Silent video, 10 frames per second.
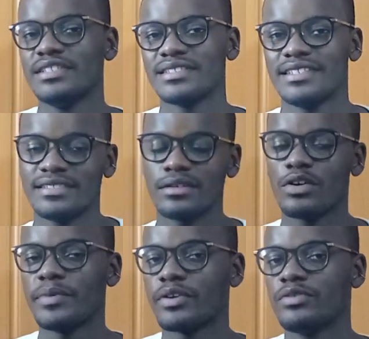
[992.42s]
is is the
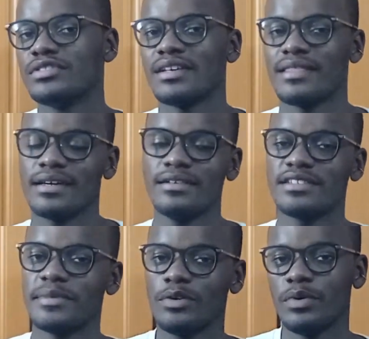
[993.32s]
comet cruiser the
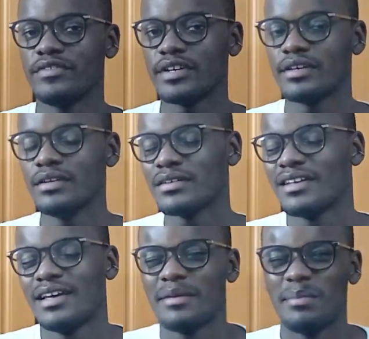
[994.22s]
ultimate quiver killer
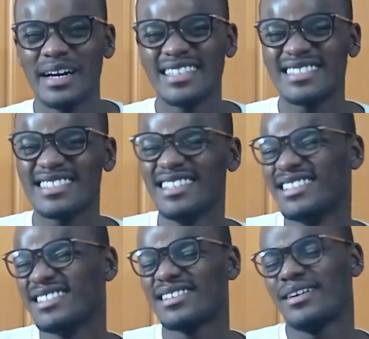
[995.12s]
my answer
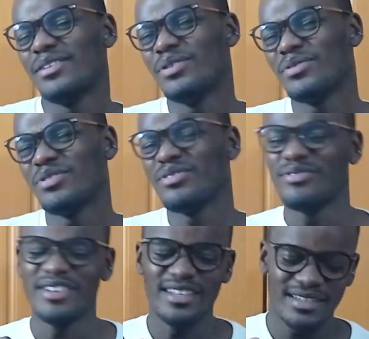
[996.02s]
is no not
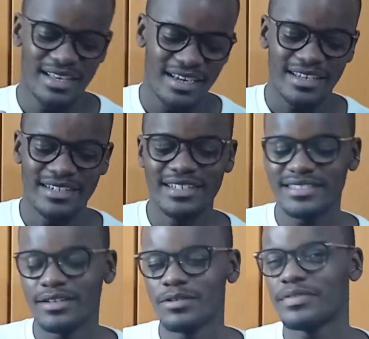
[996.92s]
really it does
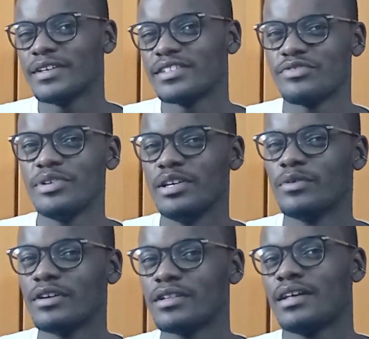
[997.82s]
a lot of things really
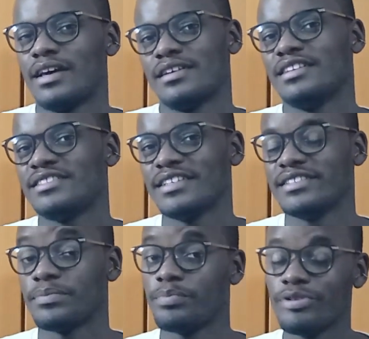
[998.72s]
well and i'd say it's
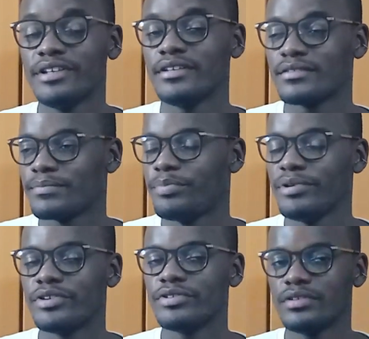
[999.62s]
a pretty
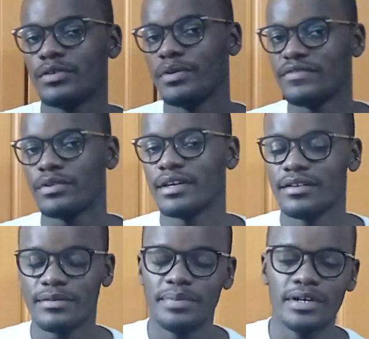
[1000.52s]
pretty good quiver
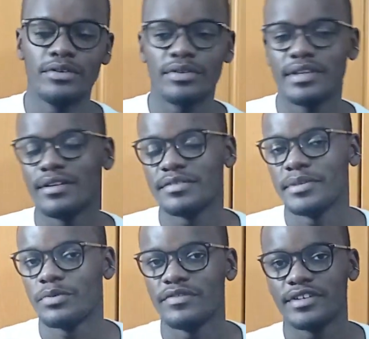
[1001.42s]
killer but not the
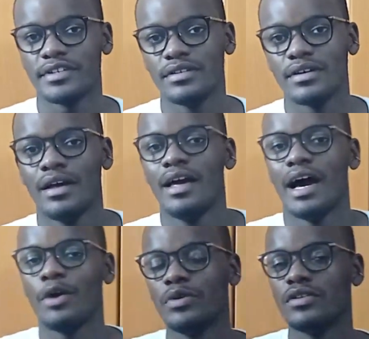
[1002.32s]
ultimate quiver killer
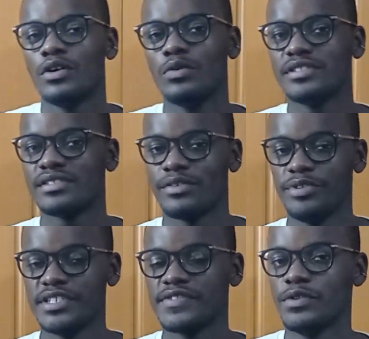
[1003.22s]
i will always
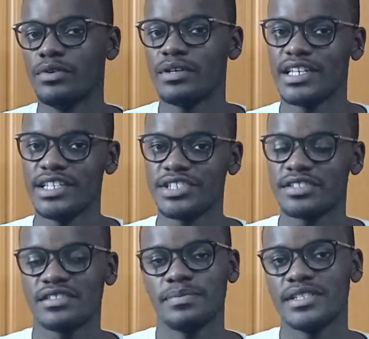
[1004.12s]
reach for niche
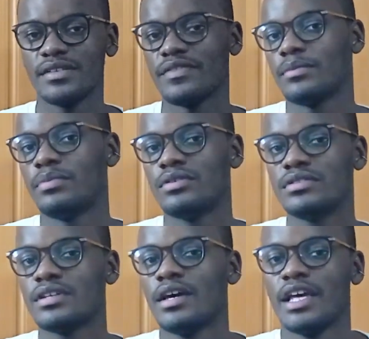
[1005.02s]
specific
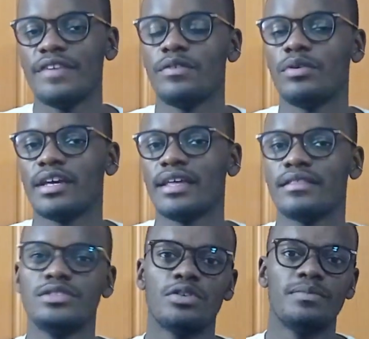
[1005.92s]
boards if i want to get
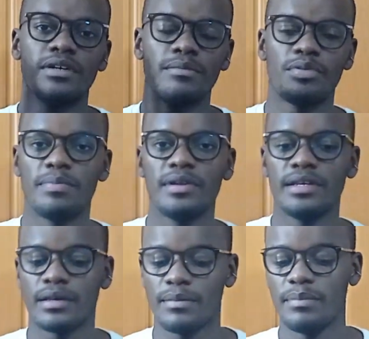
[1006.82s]
the job done
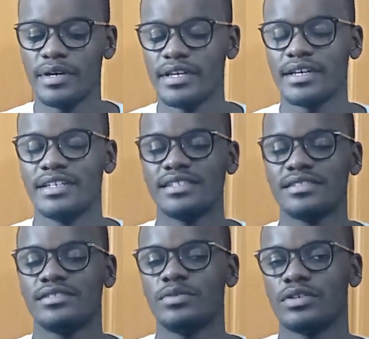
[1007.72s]
properly but yeah it does
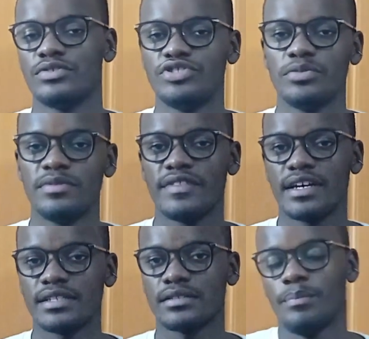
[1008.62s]
do a good job of
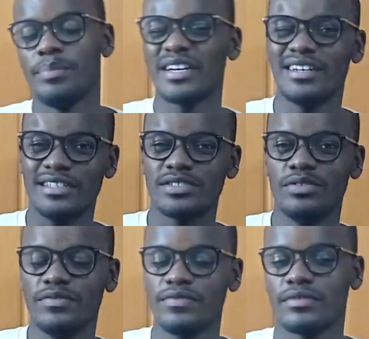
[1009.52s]
that being a sort
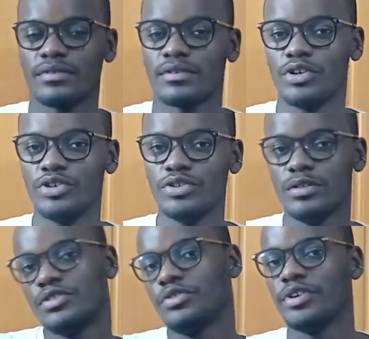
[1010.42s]
of good
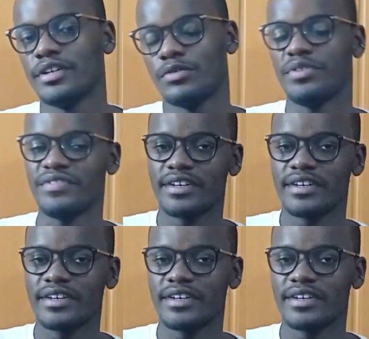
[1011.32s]
to great quiver